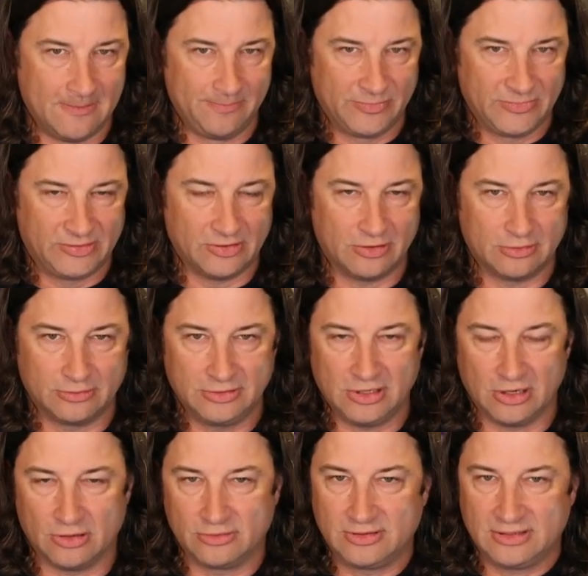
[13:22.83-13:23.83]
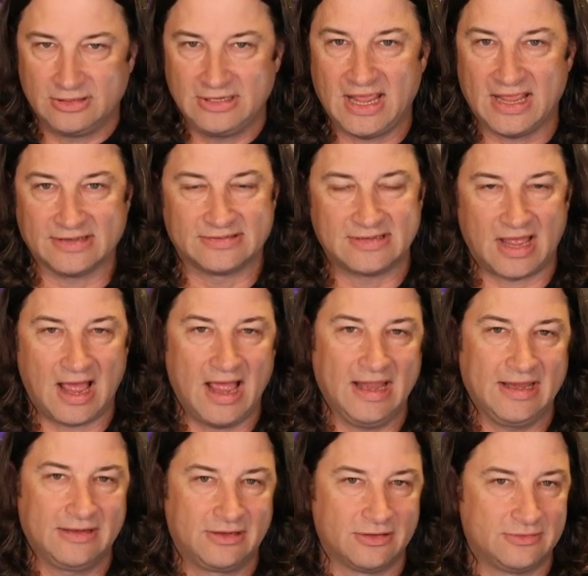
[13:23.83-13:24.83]
So, yes, I
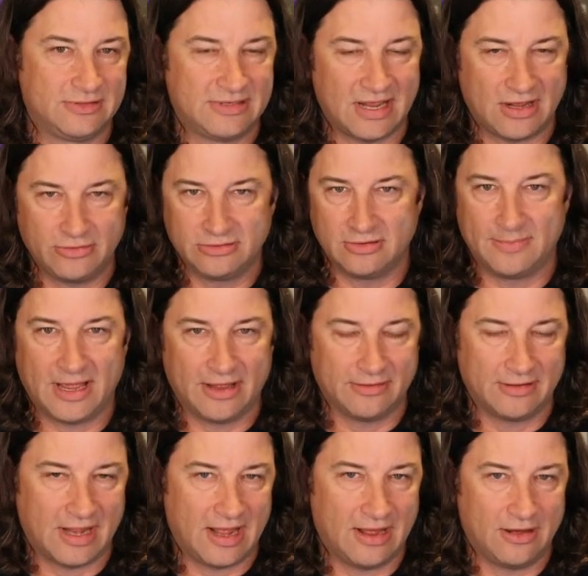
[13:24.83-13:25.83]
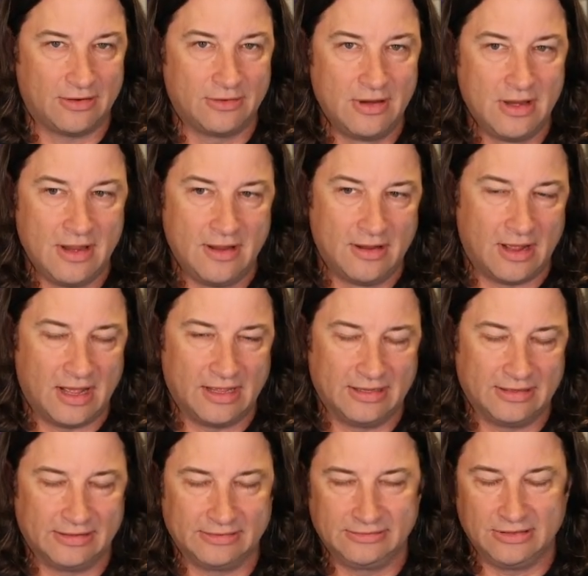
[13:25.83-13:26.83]
could tell you about how,
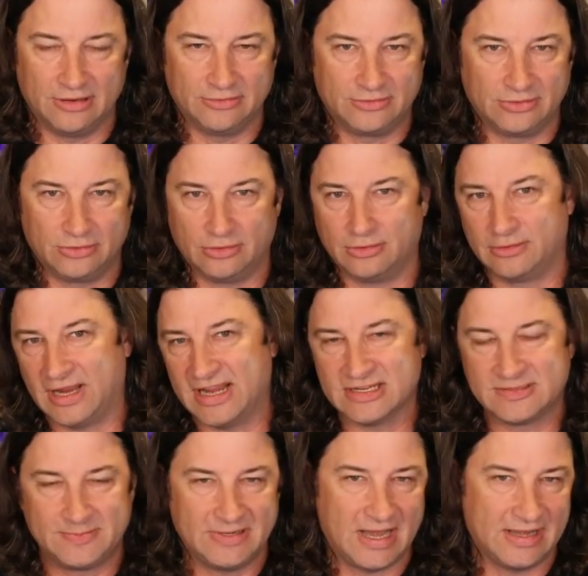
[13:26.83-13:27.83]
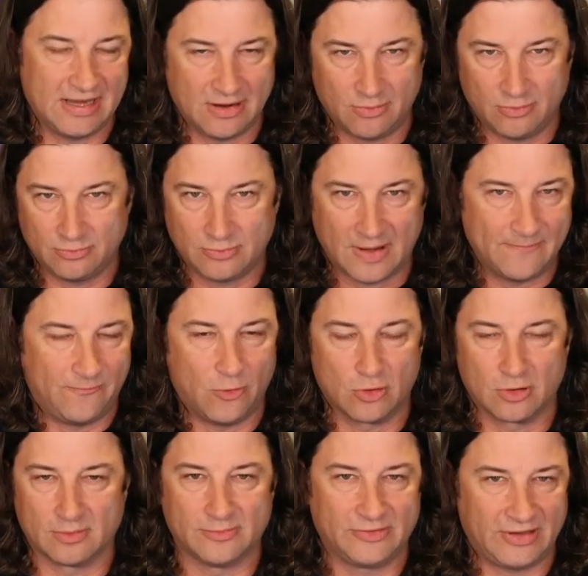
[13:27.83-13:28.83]
to learn ASP.NET web
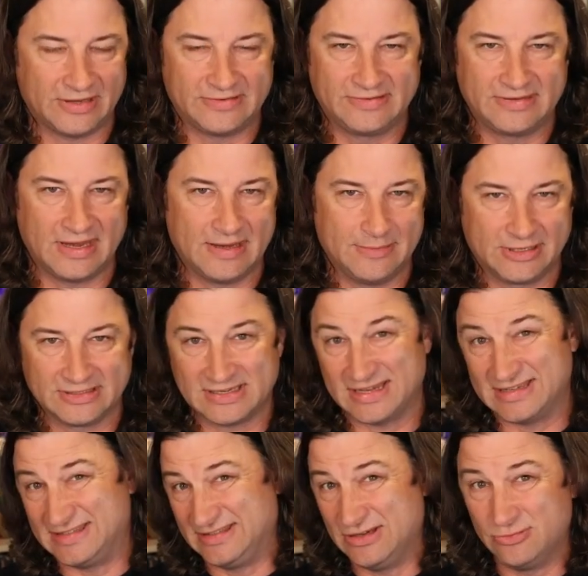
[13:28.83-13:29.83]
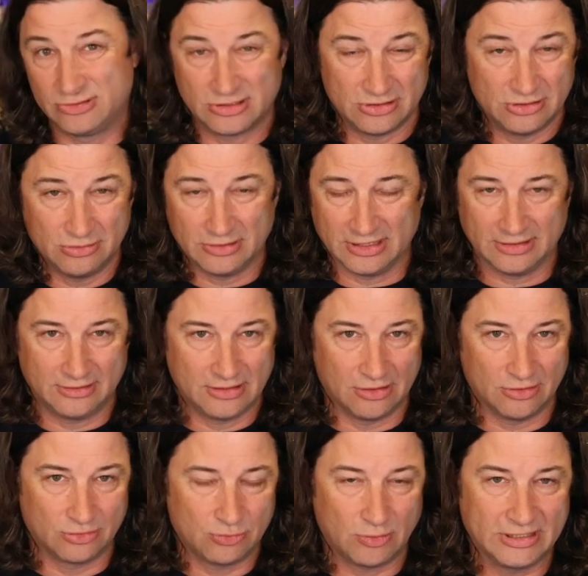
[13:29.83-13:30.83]
forms, let's say, because I used to do it,
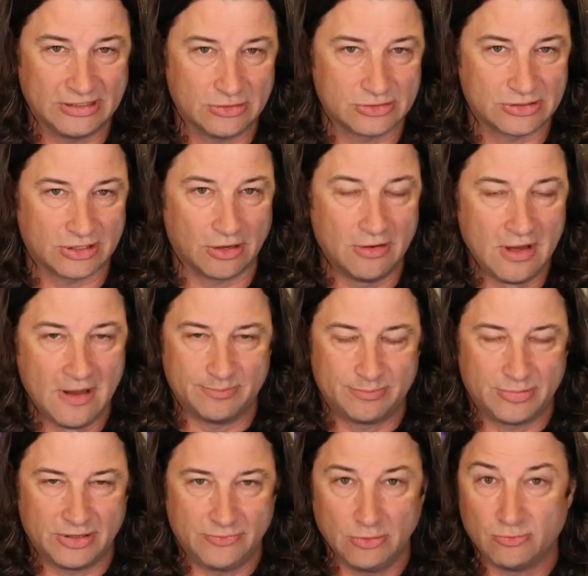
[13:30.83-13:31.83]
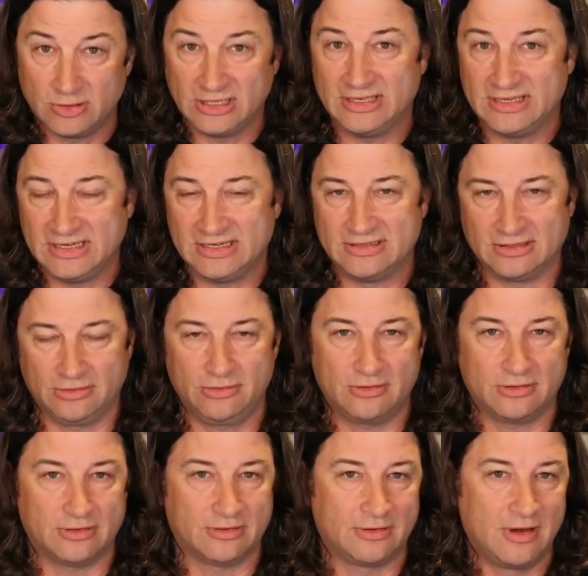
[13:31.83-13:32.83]
20 years ago. But if you really needed to
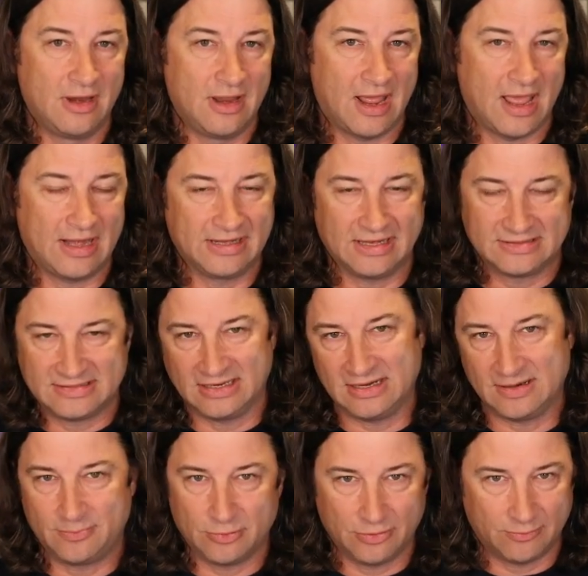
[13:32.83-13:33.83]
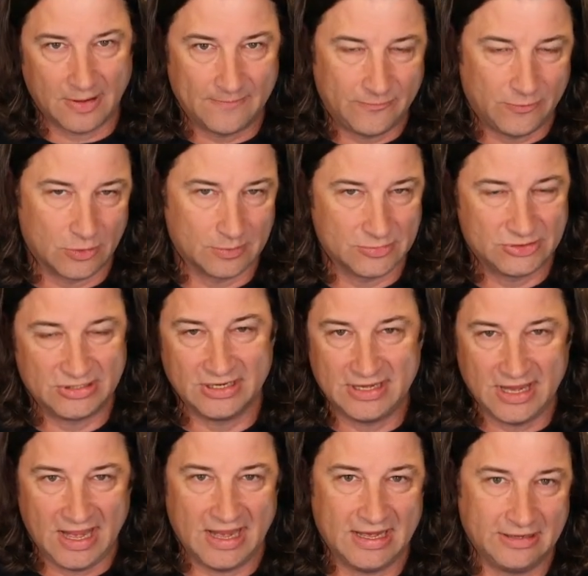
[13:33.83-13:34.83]
learn how to get set up with web forms
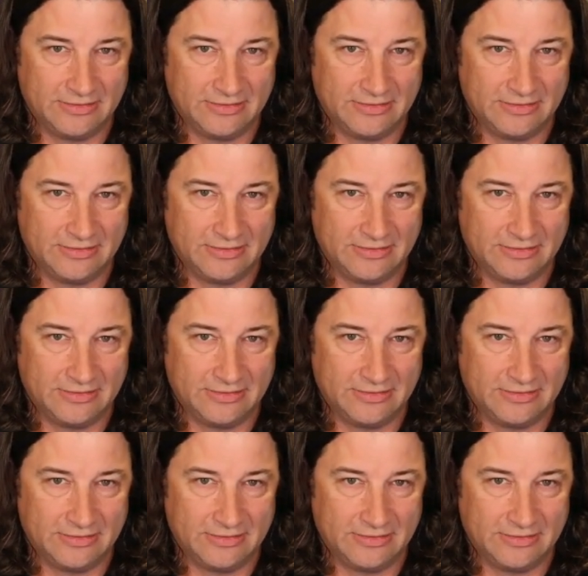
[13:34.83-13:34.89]
today